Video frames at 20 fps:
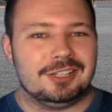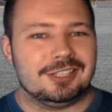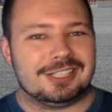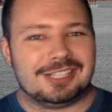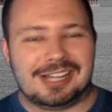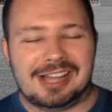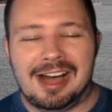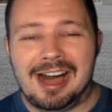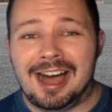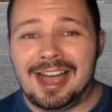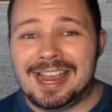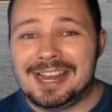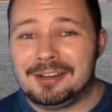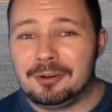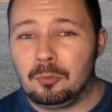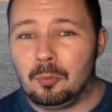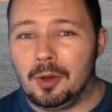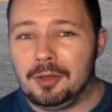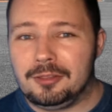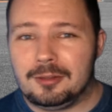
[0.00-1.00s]

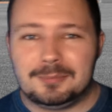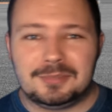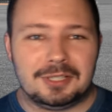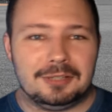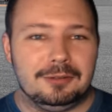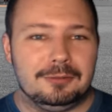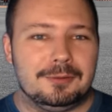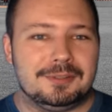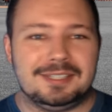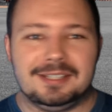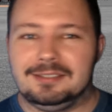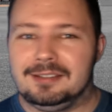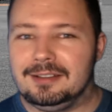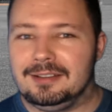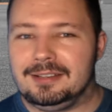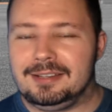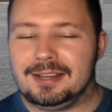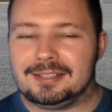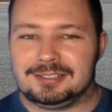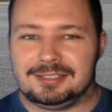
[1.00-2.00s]
Kinda want them to lose in the
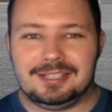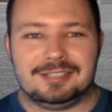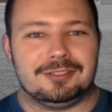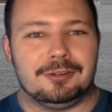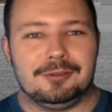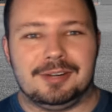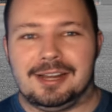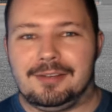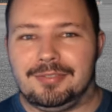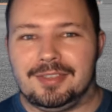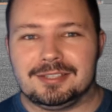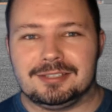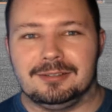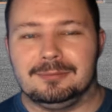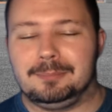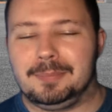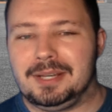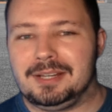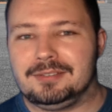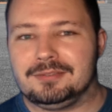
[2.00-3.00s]
league so they don't have this
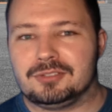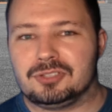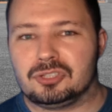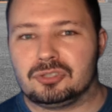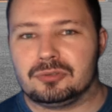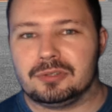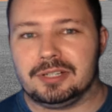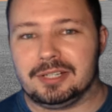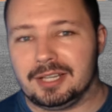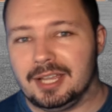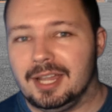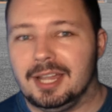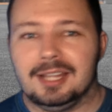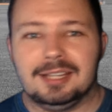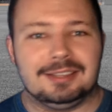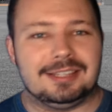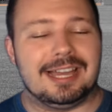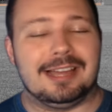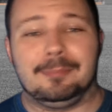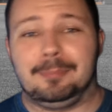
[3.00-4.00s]
unbeaten streak.
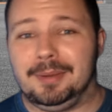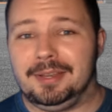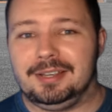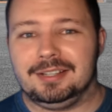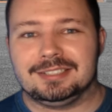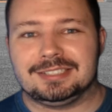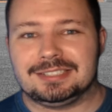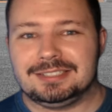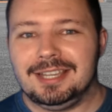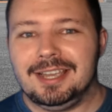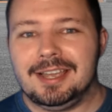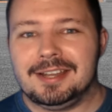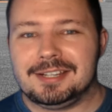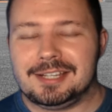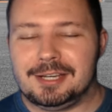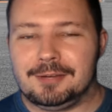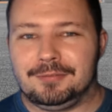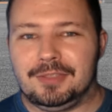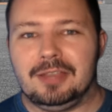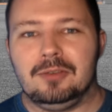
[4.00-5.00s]
That being said,
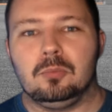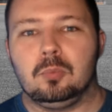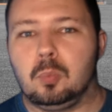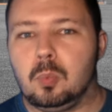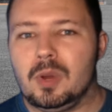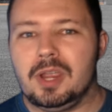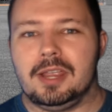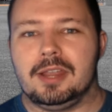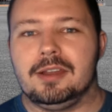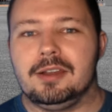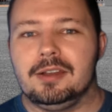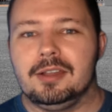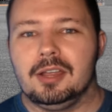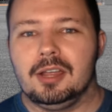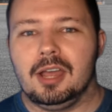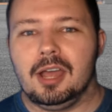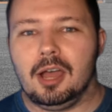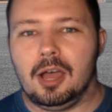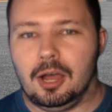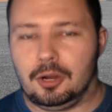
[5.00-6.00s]
if they win
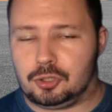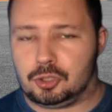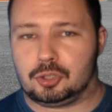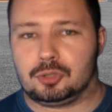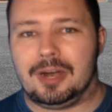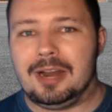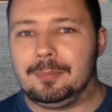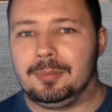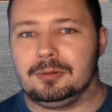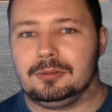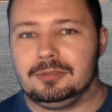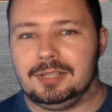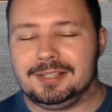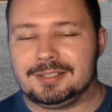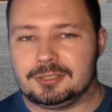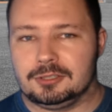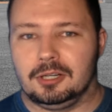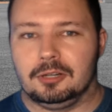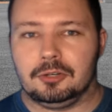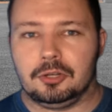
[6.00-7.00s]
a treble,
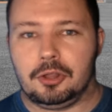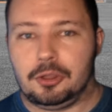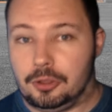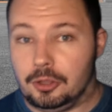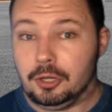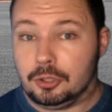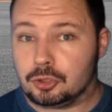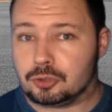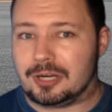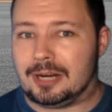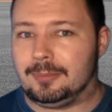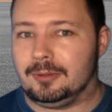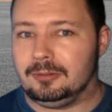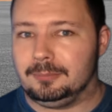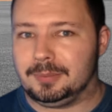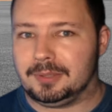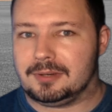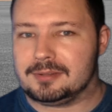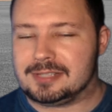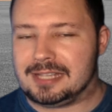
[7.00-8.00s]
it's not the treble,
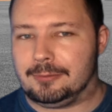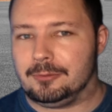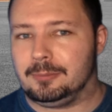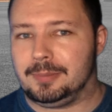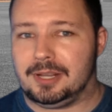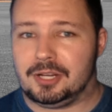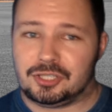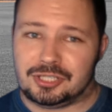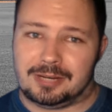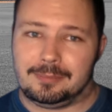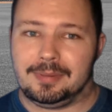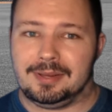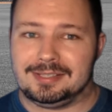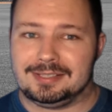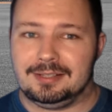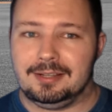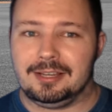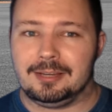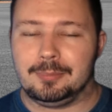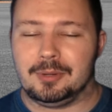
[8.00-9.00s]
because that would be a
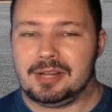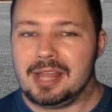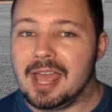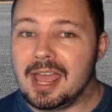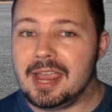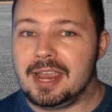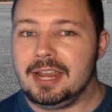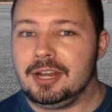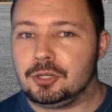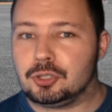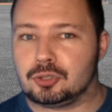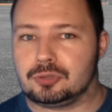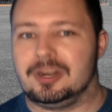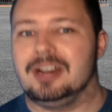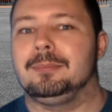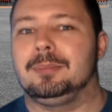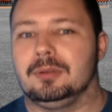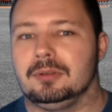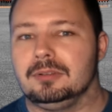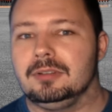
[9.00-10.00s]
Champions League, but a
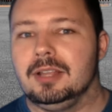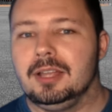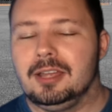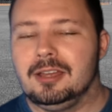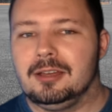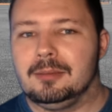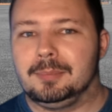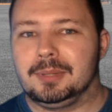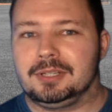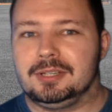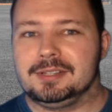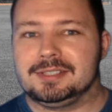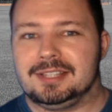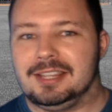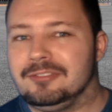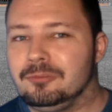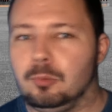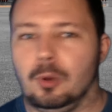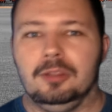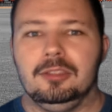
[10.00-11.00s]
treble, because
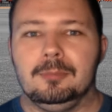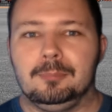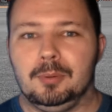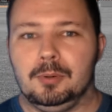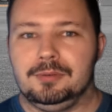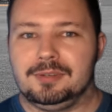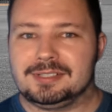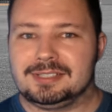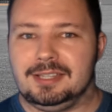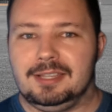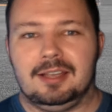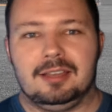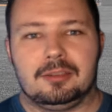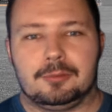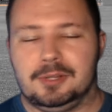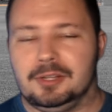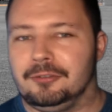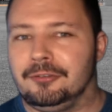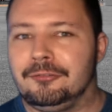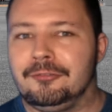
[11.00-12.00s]
they've won the Bundesliga, they're
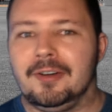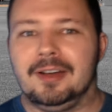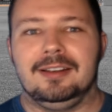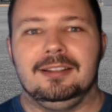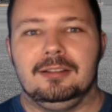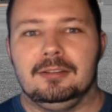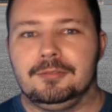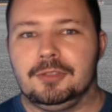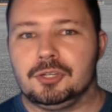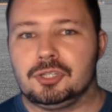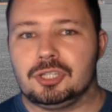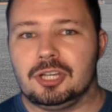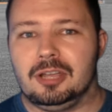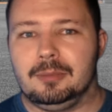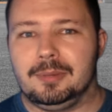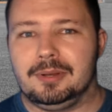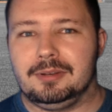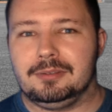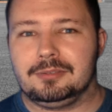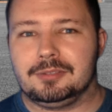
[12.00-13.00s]
in the final of the
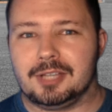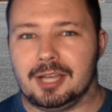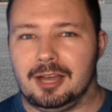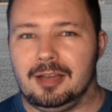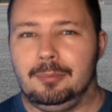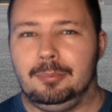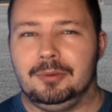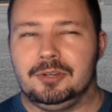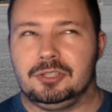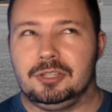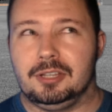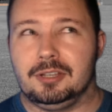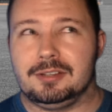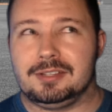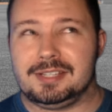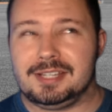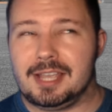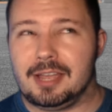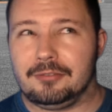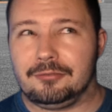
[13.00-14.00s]
German Cup with the
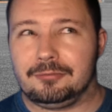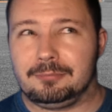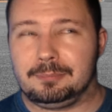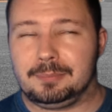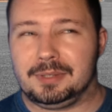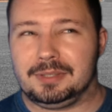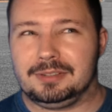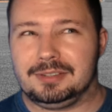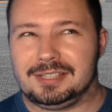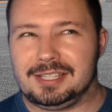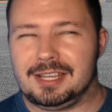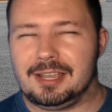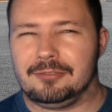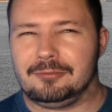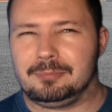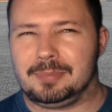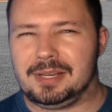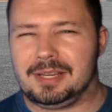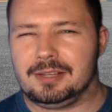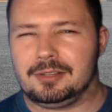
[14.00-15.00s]
D F B, D
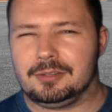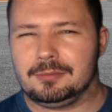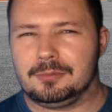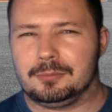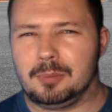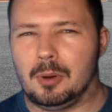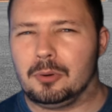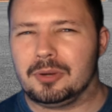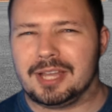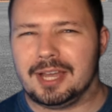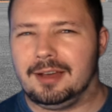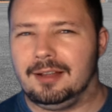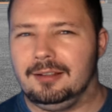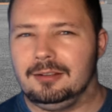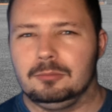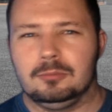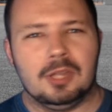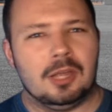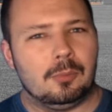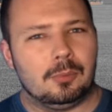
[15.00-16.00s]
F B
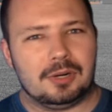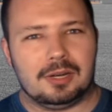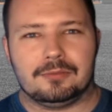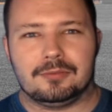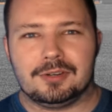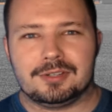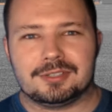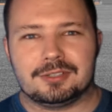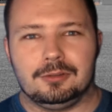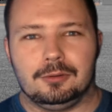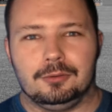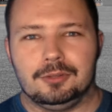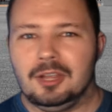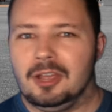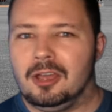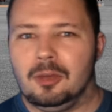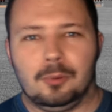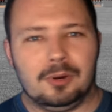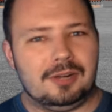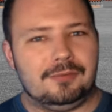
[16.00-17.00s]
Pokal, whatever it's called,
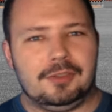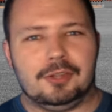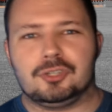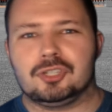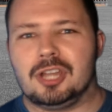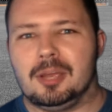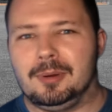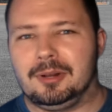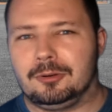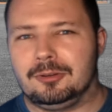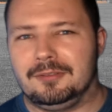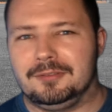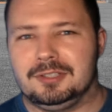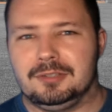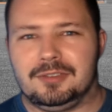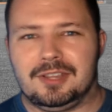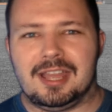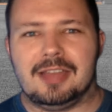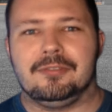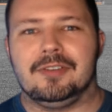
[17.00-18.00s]
whatever the German equivalent
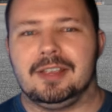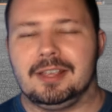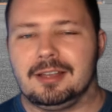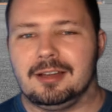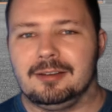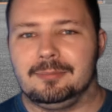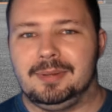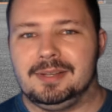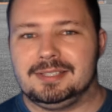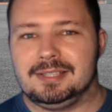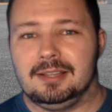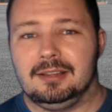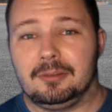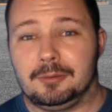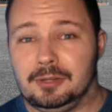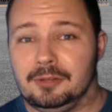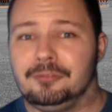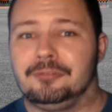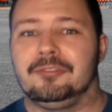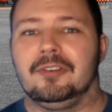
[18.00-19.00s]
of the F A Cup is, they're
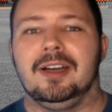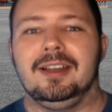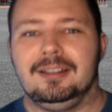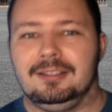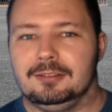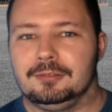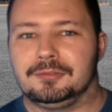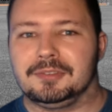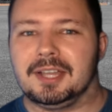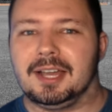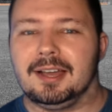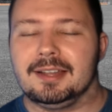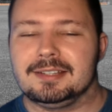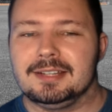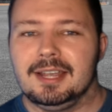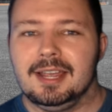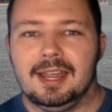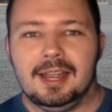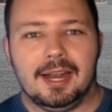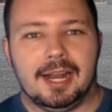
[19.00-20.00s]
in the final of that,
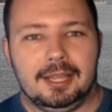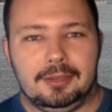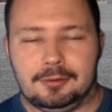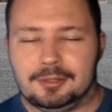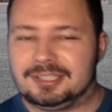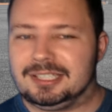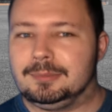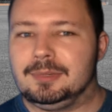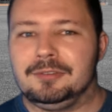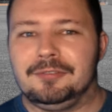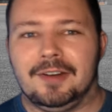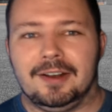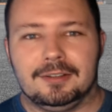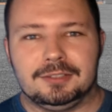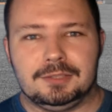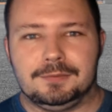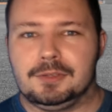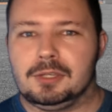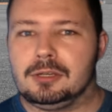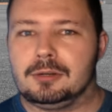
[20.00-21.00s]
and then the
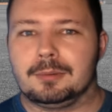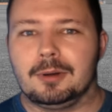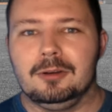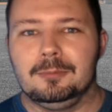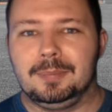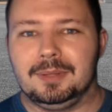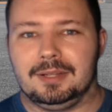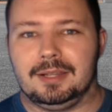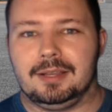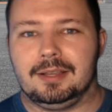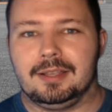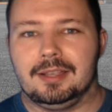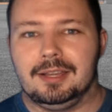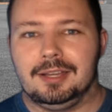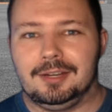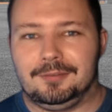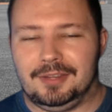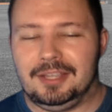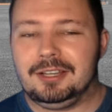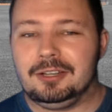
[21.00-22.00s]
semi-finals of the Europa League.
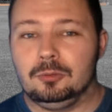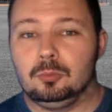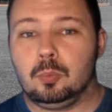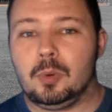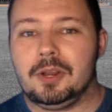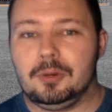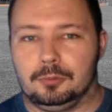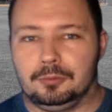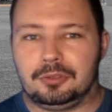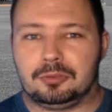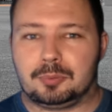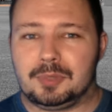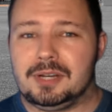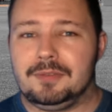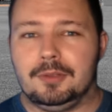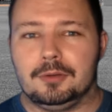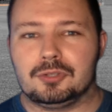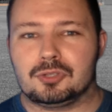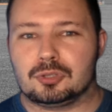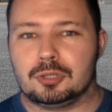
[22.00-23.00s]
If they can win all three of
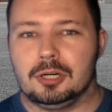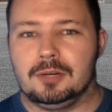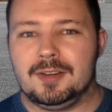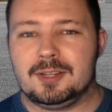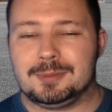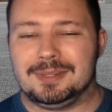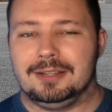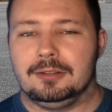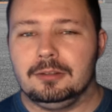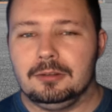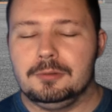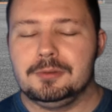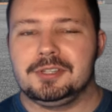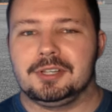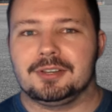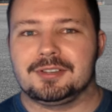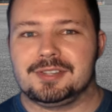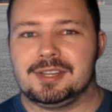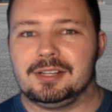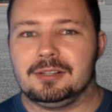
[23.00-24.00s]
those trophies without
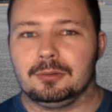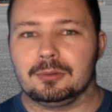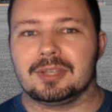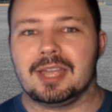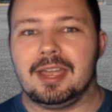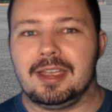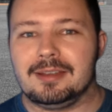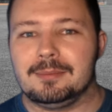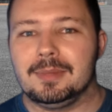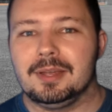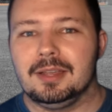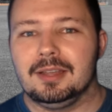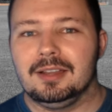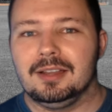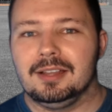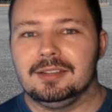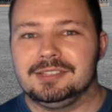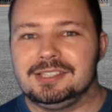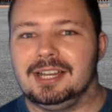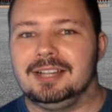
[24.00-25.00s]
losing a single game,
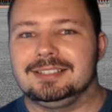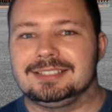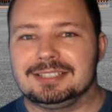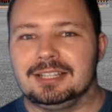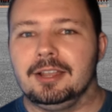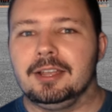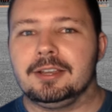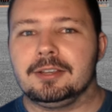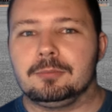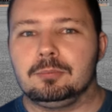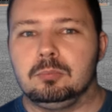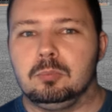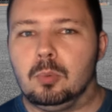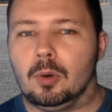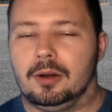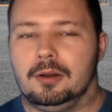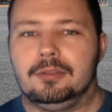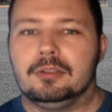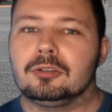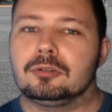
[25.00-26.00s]
that's like
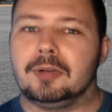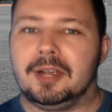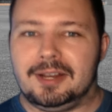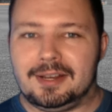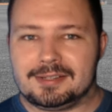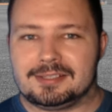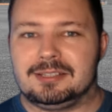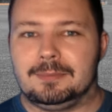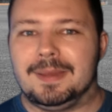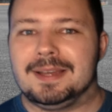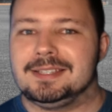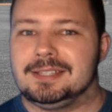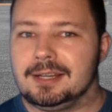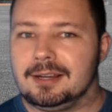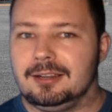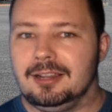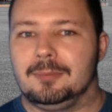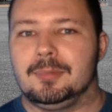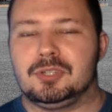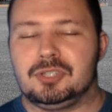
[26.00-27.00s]
one of the greatest domestic
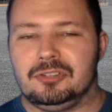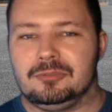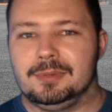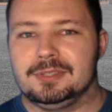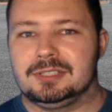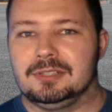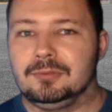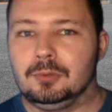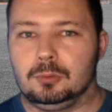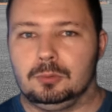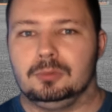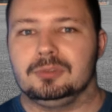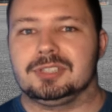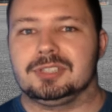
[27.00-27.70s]
club achievements of all